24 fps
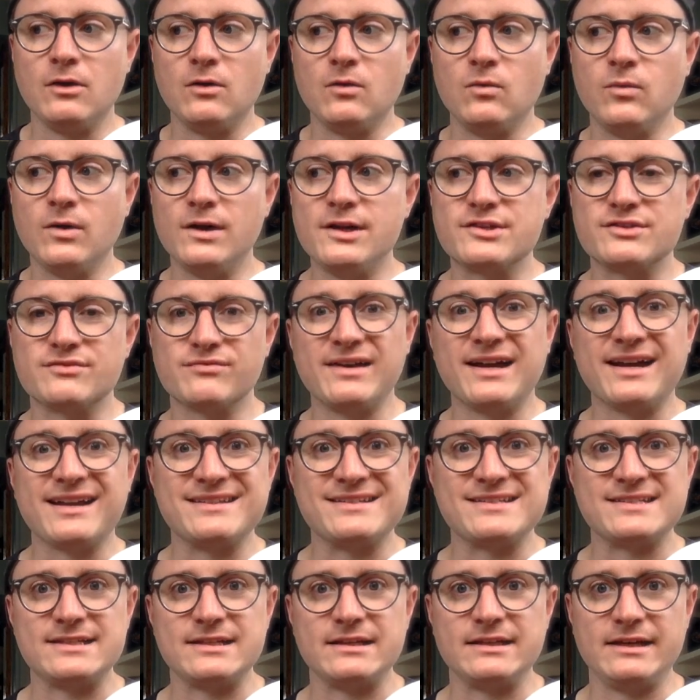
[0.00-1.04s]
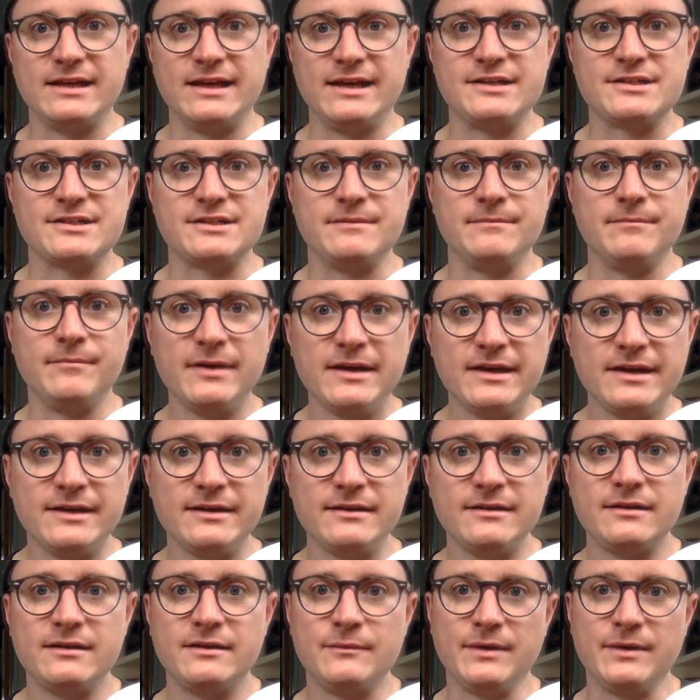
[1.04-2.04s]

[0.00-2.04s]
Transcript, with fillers: what does reconciliation mean?